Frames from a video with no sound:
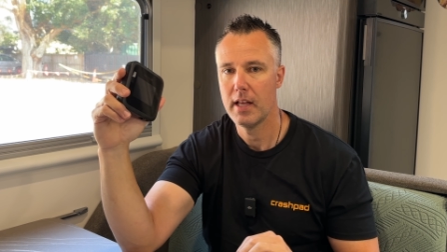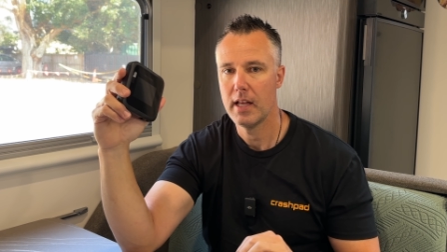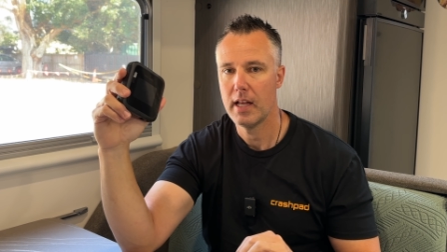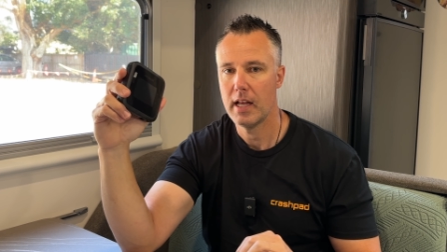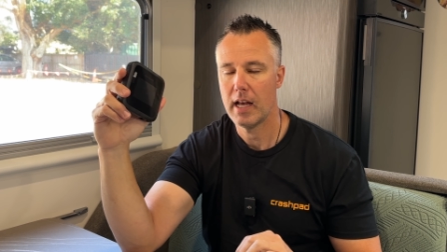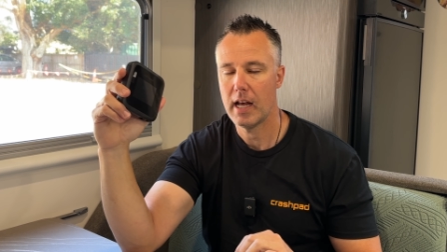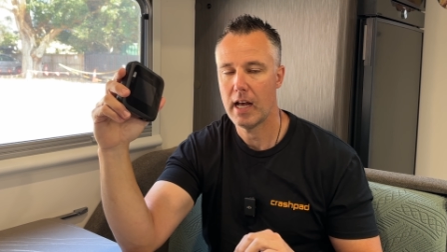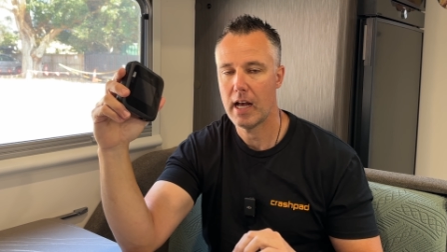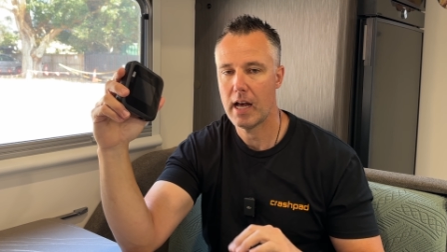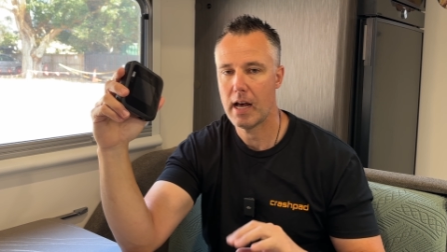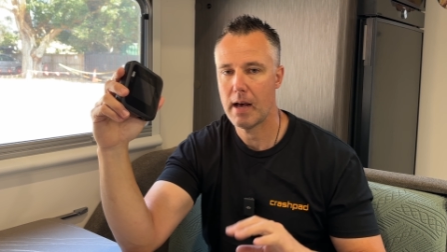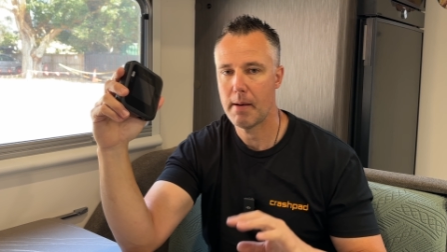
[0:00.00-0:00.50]

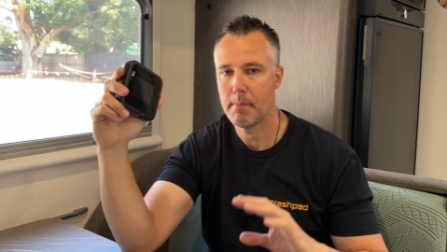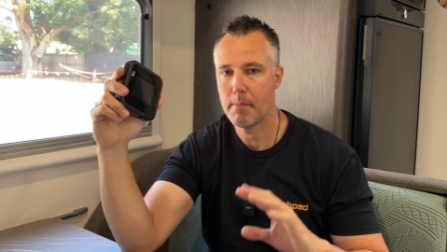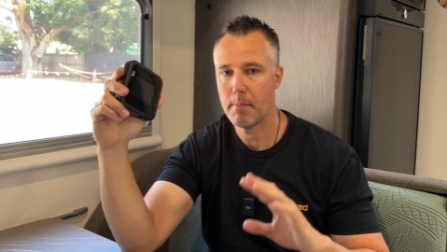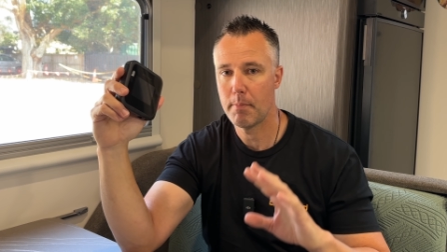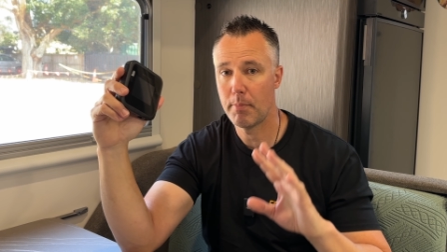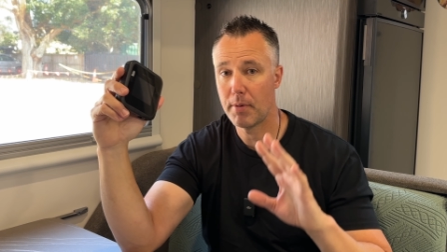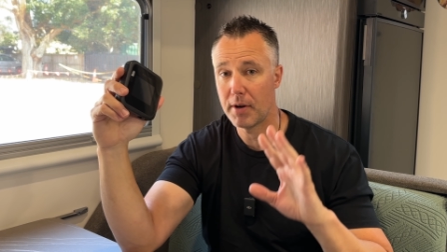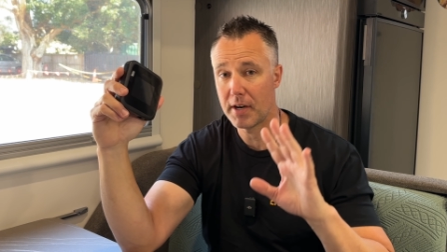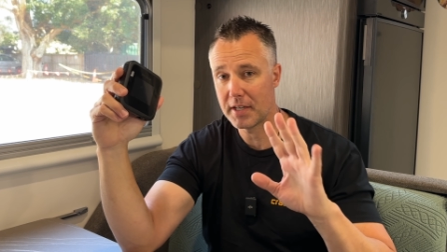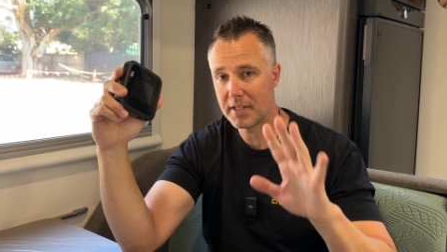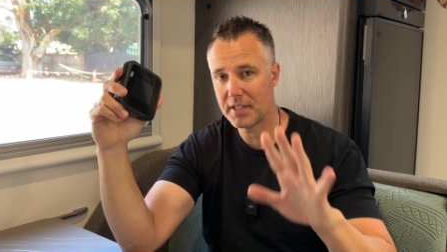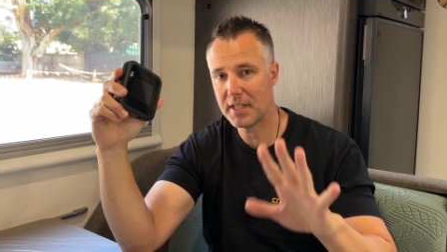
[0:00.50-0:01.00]

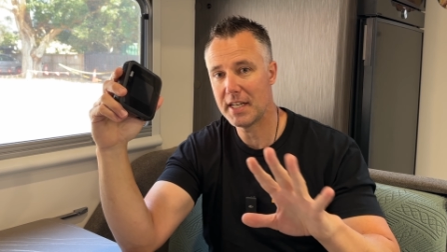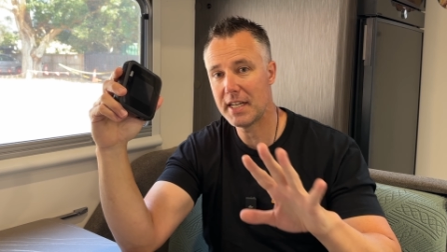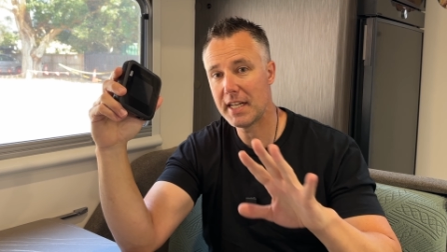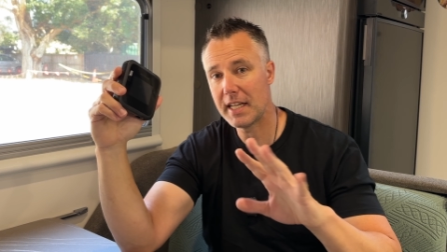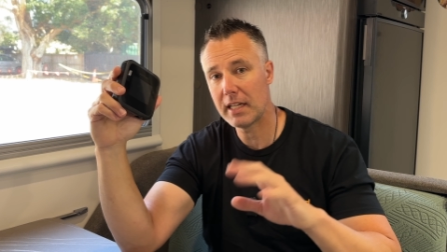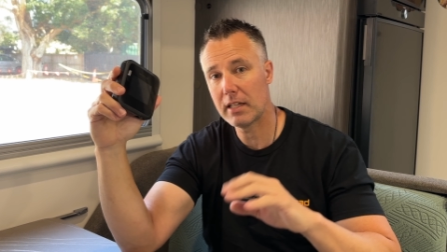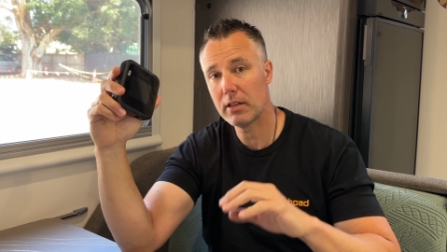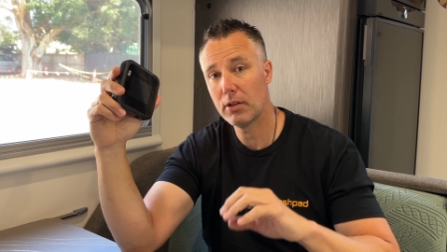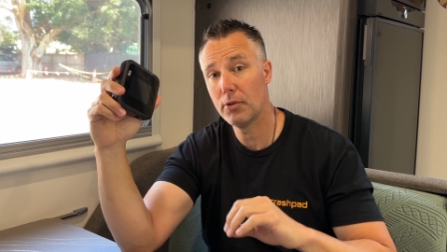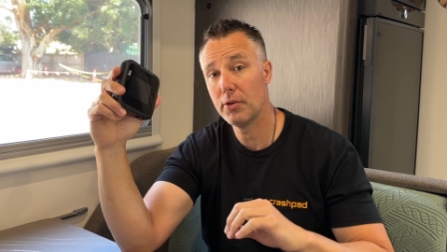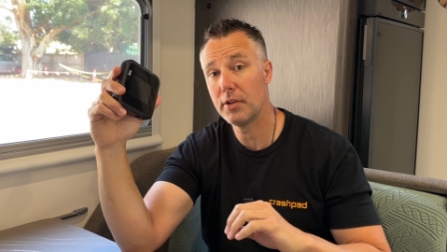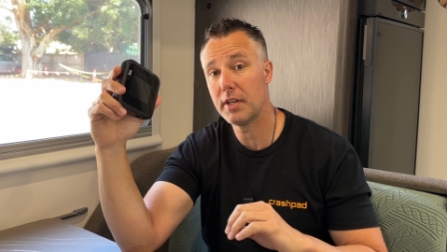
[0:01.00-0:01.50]
but it did
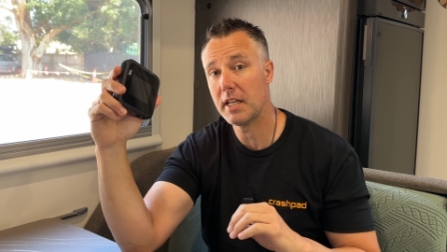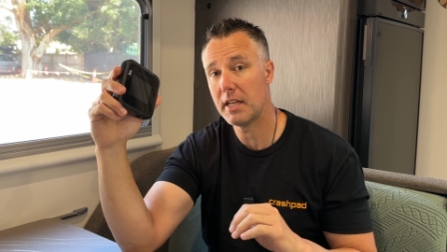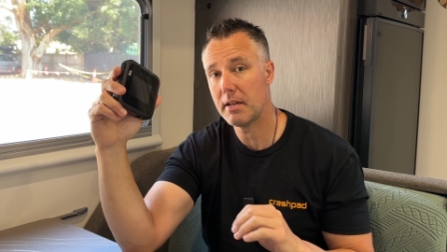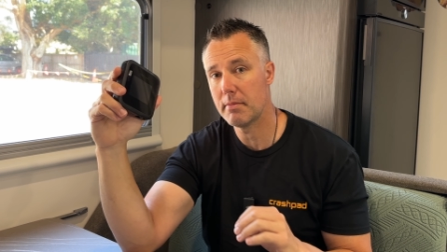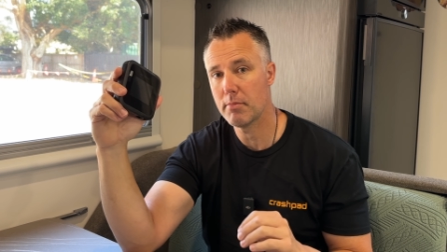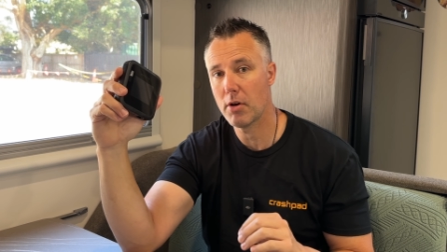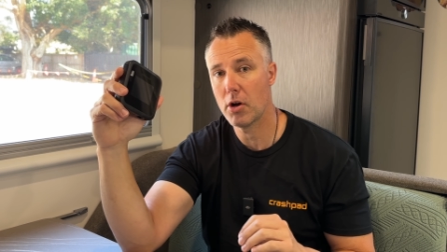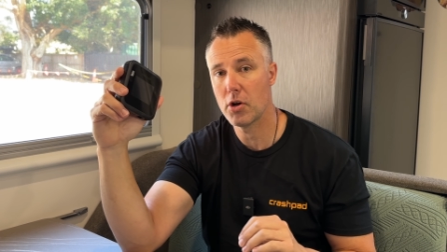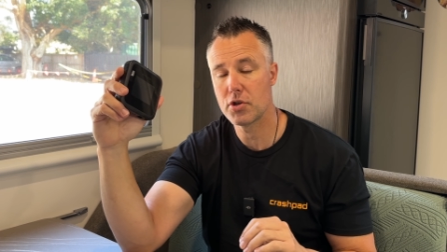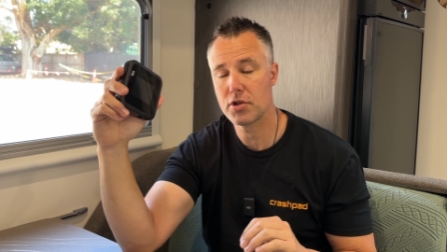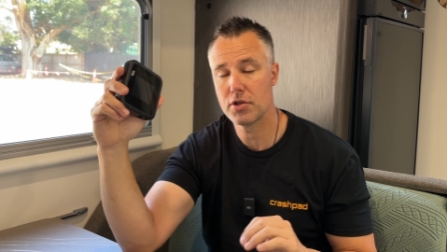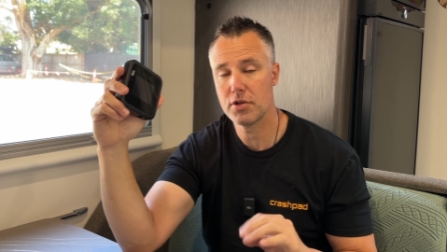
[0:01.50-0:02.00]
include
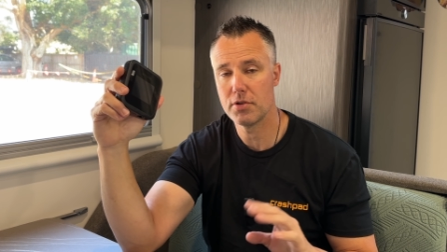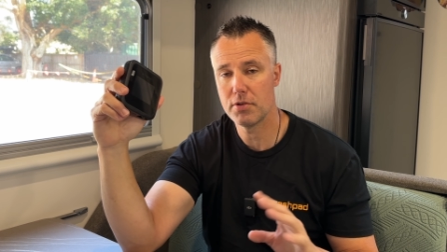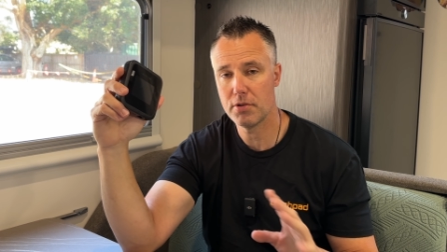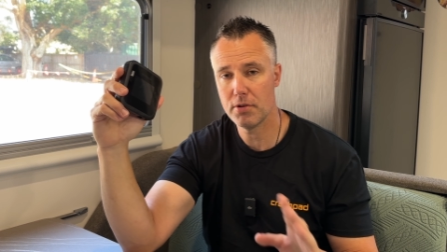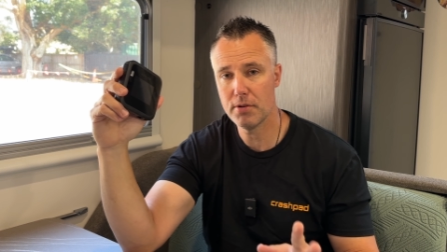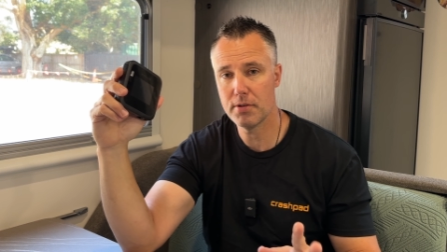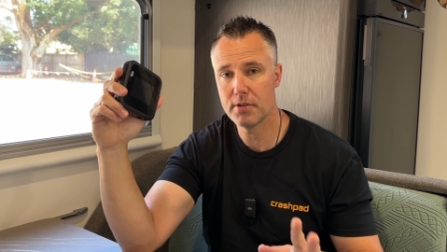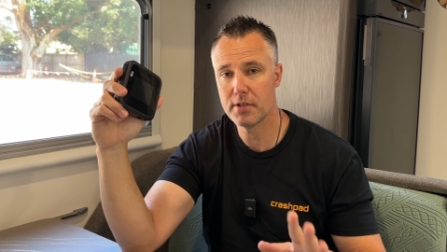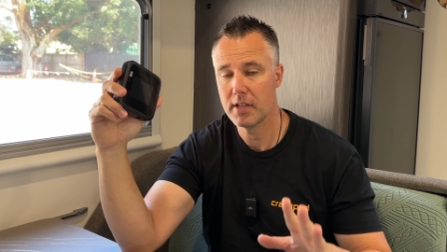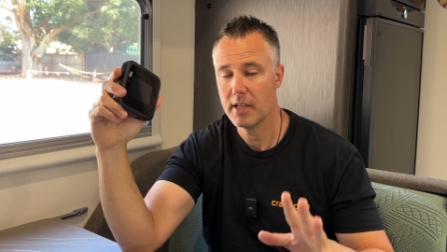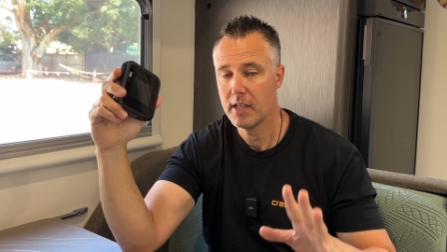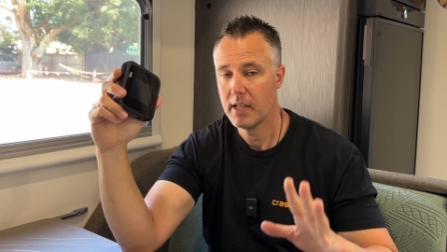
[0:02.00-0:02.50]
in-motion
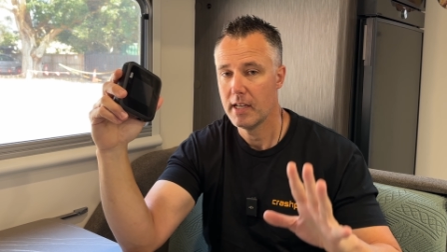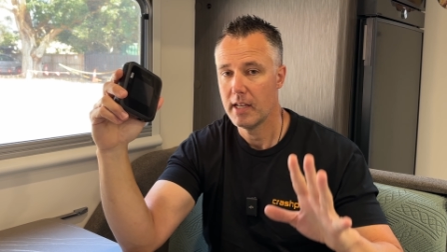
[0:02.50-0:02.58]
use,